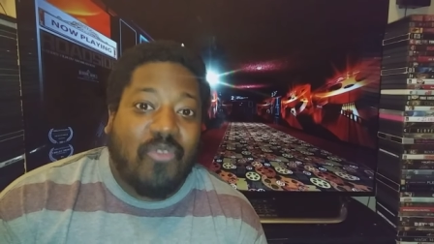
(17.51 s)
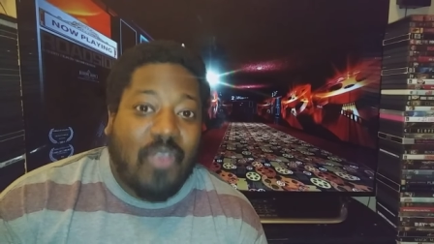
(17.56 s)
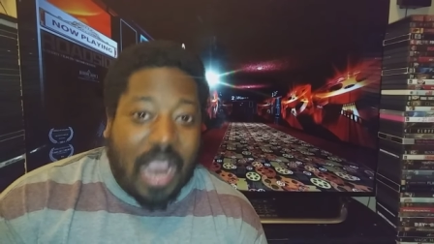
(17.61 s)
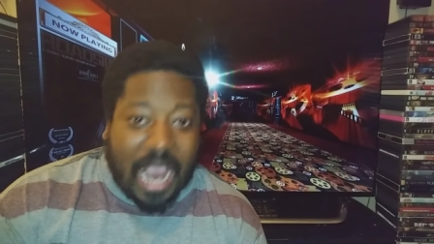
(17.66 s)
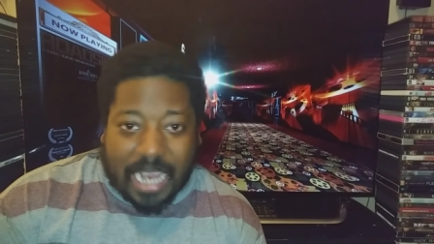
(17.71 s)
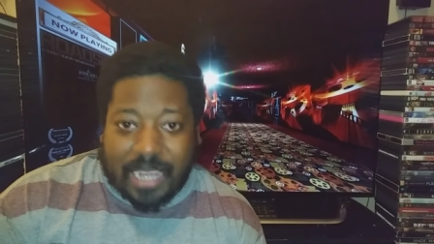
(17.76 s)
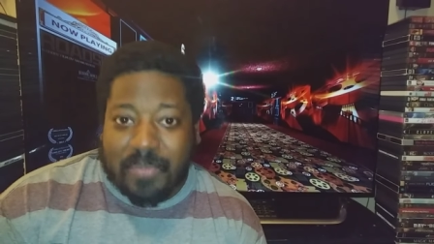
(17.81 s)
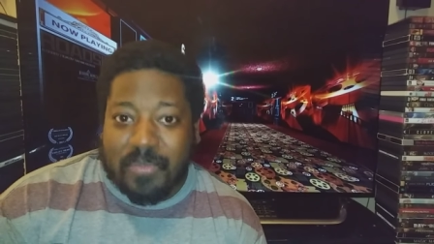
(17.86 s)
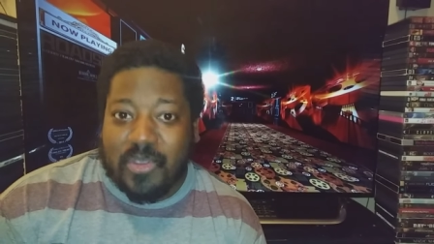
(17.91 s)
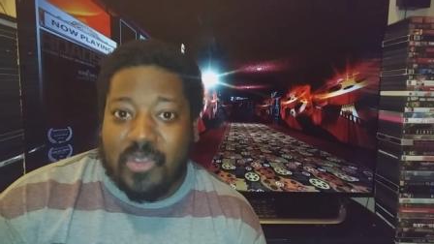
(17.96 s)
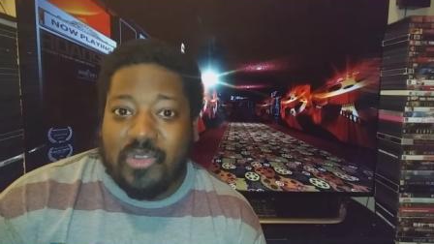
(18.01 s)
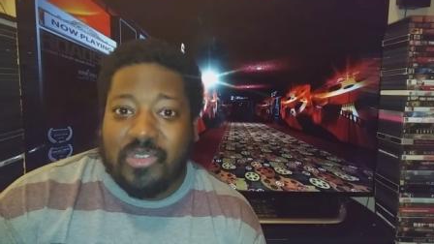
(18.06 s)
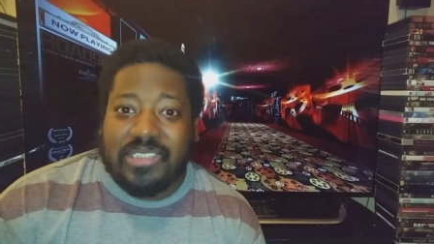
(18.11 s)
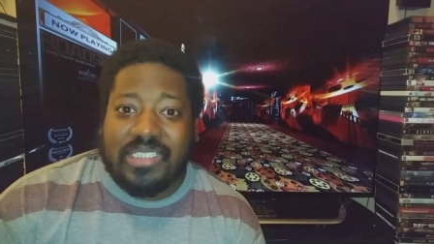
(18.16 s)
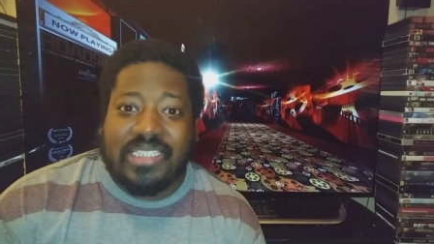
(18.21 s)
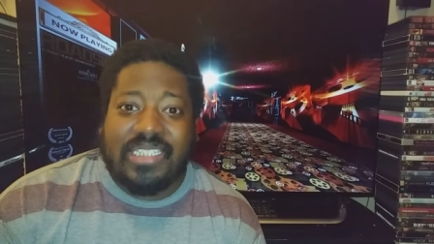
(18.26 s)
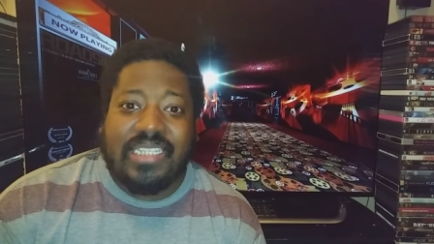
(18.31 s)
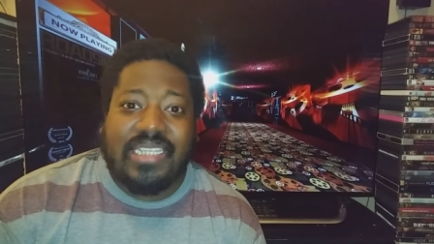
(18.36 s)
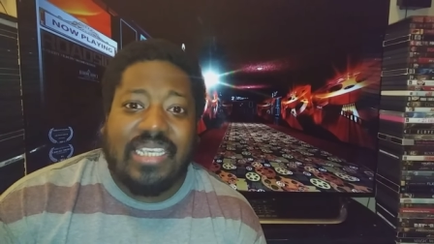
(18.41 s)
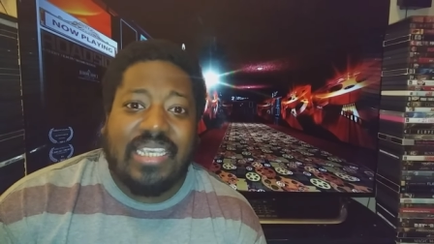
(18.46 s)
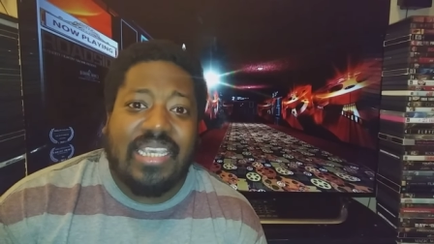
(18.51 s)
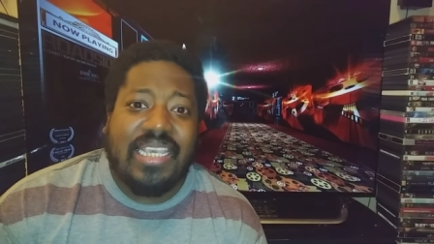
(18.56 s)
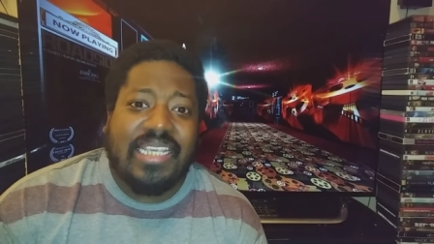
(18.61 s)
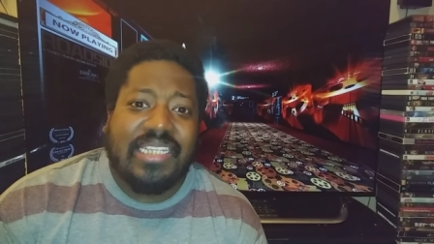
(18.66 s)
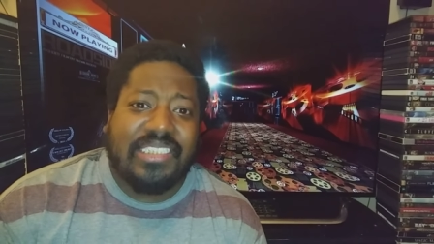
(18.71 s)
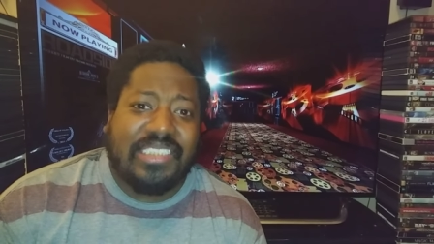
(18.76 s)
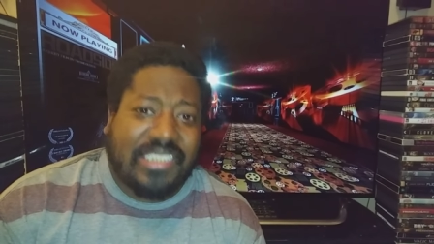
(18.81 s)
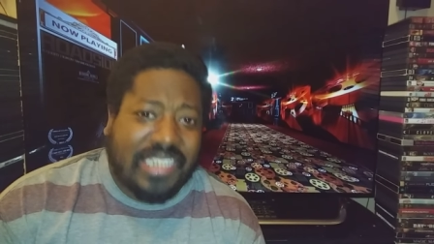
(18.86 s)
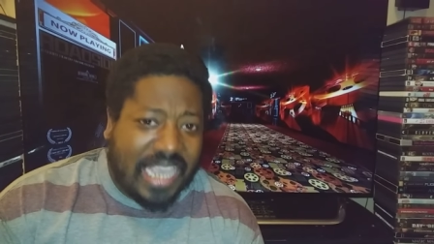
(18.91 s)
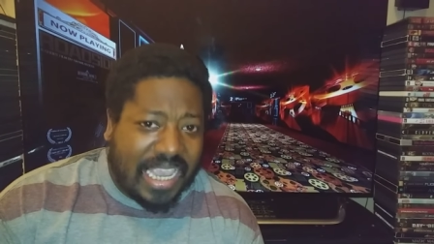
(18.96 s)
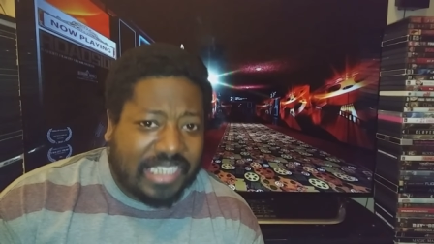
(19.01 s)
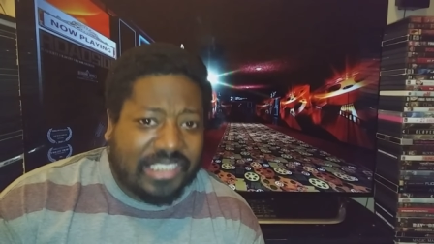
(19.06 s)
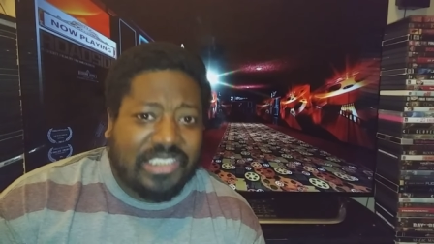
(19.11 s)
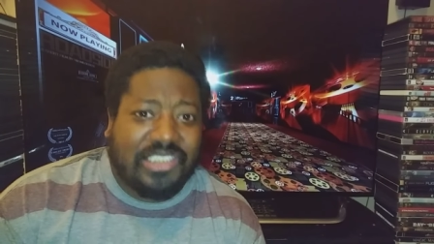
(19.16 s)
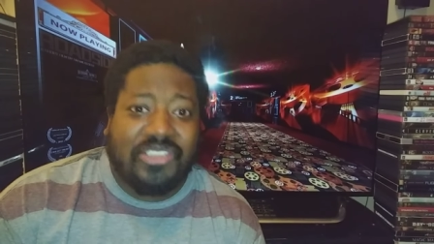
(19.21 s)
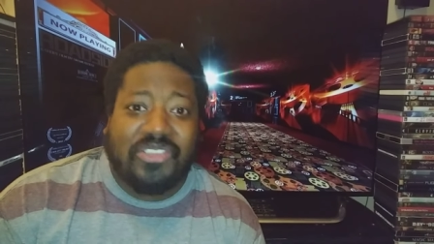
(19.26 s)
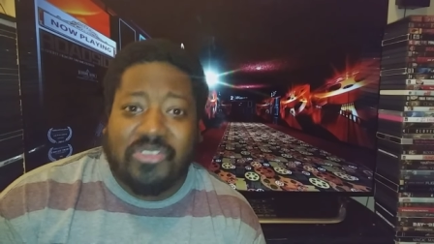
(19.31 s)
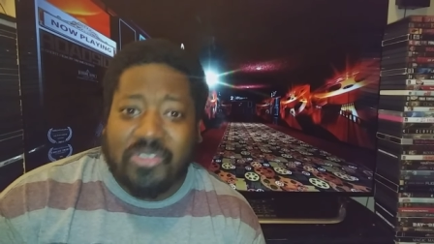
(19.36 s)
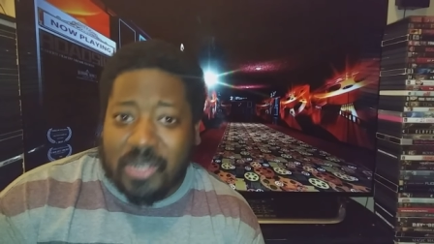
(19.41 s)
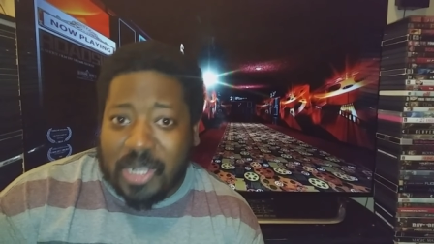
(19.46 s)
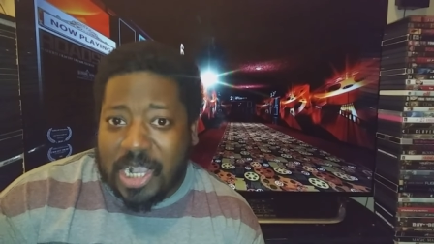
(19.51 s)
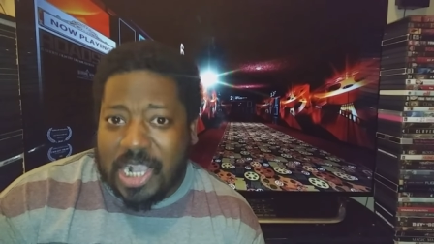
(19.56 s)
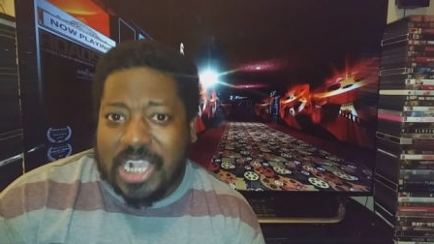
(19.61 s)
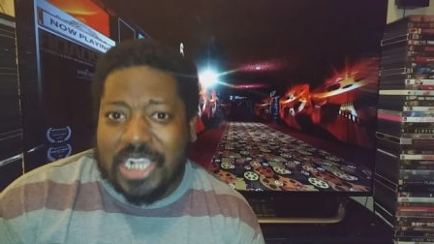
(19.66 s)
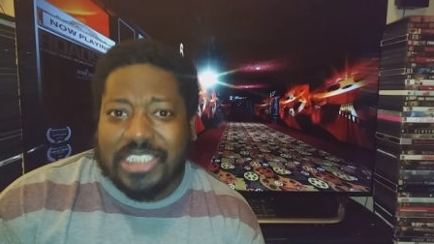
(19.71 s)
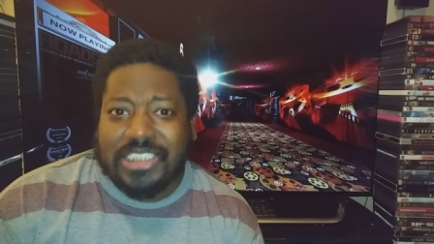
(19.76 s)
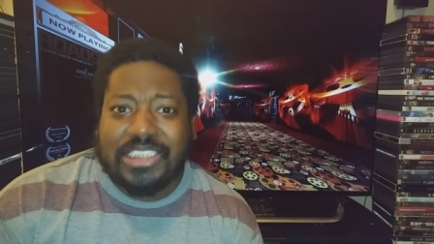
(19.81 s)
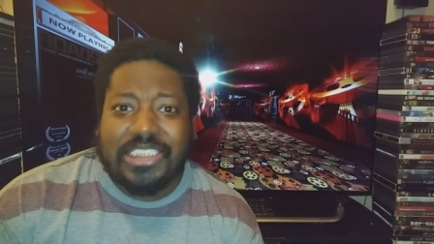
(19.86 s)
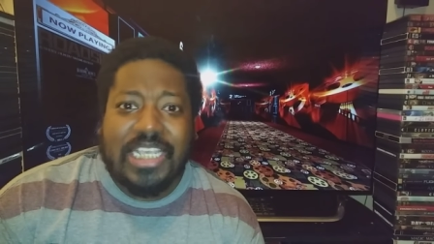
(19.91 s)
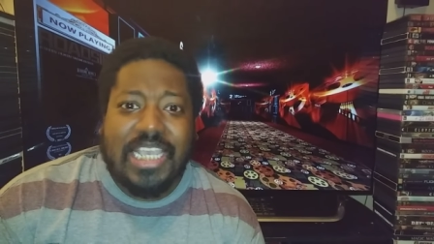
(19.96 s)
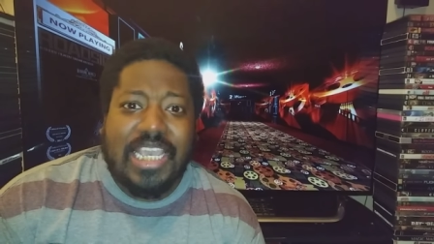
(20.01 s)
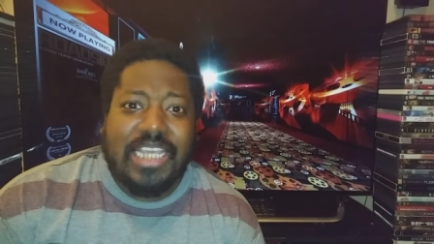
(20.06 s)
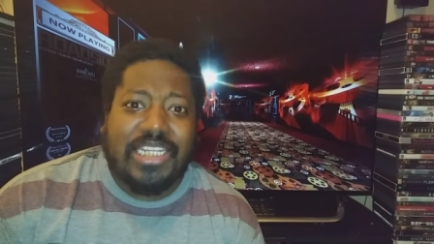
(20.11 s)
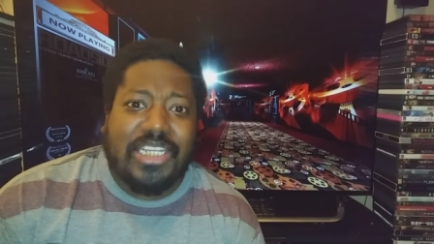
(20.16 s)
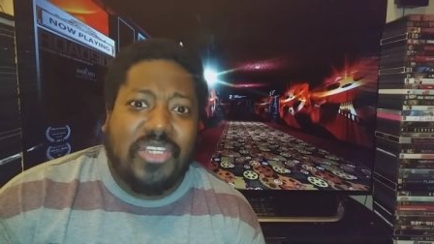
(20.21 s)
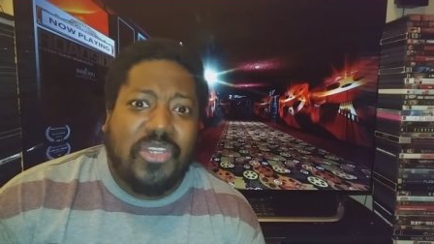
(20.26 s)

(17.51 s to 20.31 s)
rock music, sex, drugs,